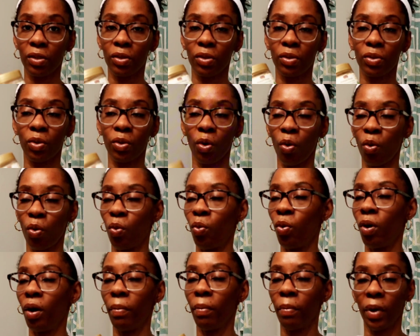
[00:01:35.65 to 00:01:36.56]

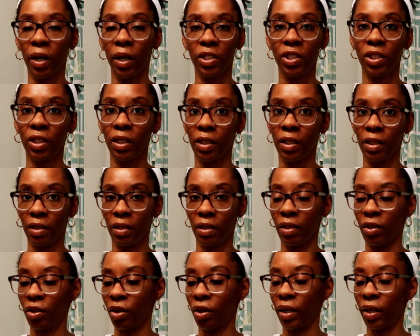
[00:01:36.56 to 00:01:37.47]
so much
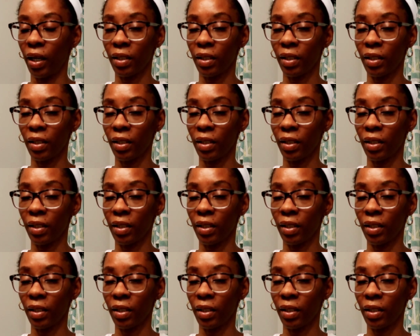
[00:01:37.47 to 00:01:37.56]
easier, y'all.